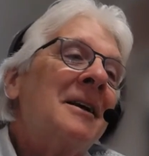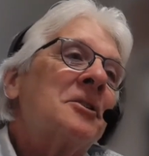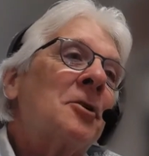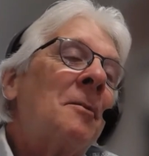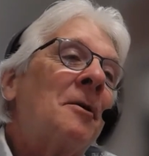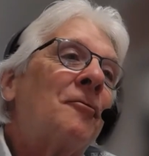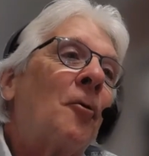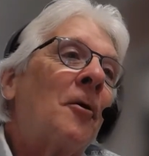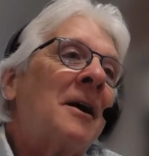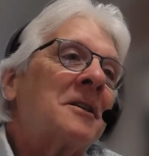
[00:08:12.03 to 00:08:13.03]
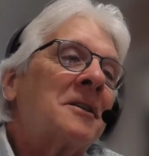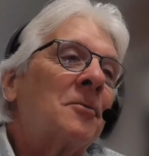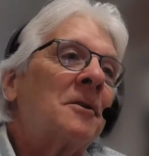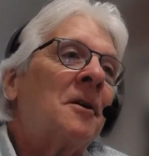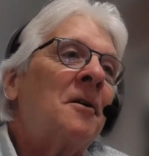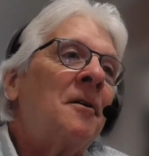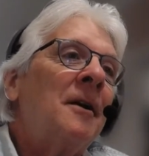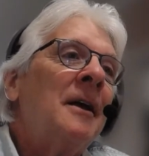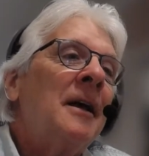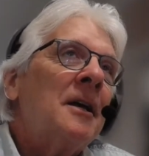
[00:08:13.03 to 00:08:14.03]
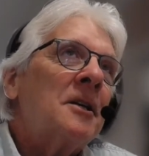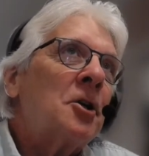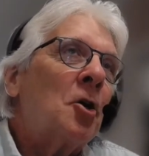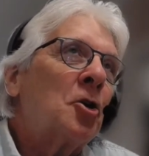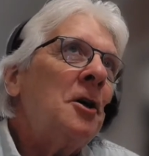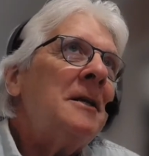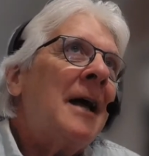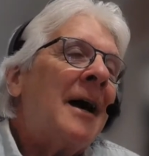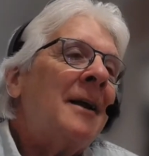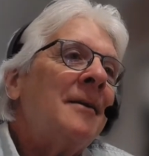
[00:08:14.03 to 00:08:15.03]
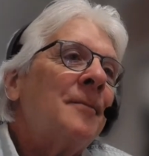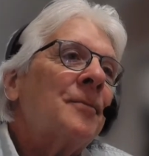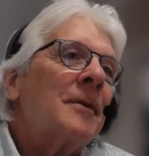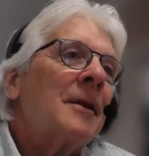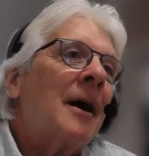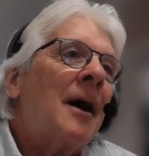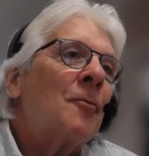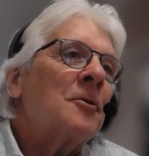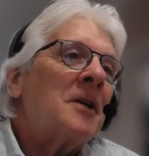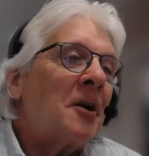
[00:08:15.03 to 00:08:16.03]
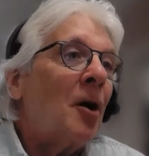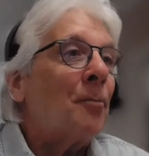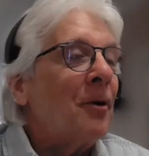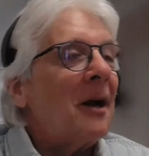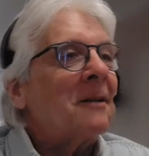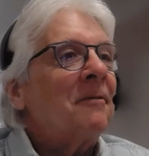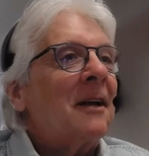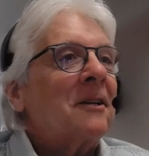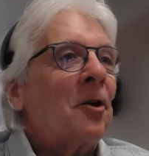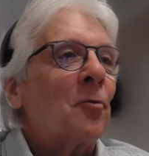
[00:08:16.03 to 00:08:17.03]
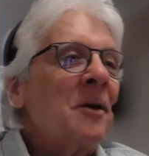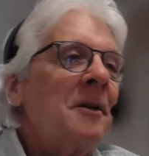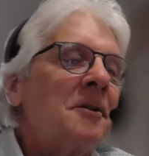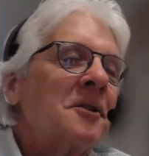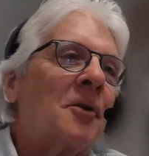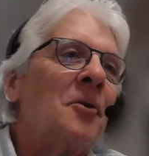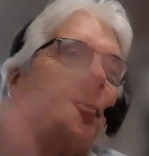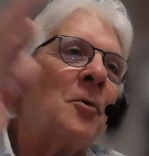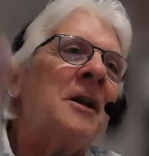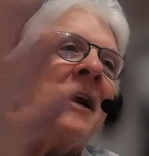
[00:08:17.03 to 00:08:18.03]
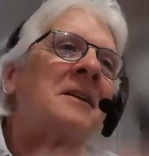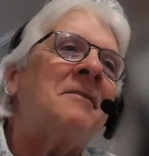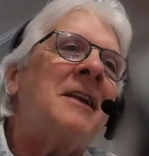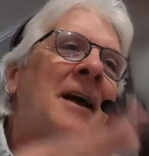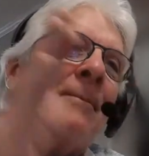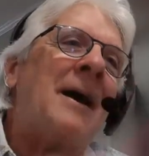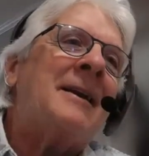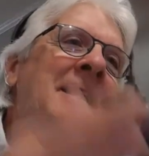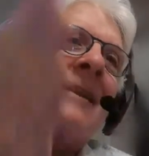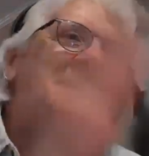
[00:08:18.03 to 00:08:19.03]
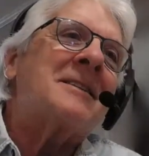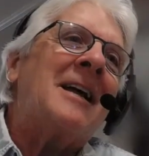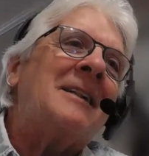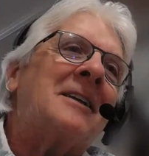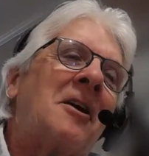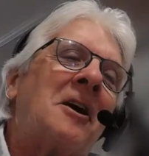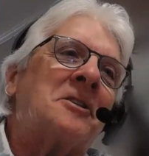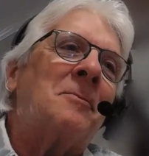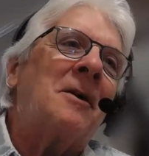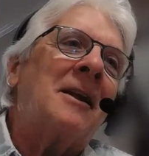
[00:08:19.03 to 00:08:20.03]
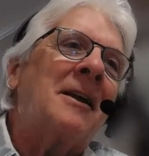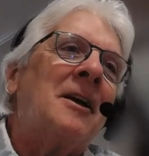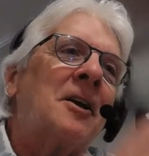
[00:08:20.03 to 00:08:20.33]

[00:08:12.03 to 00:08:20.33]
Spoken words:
So I'm going to 4x the return. So good debt, which I call productive debt. They call reductive debt, bad debt, that debt that costs you money.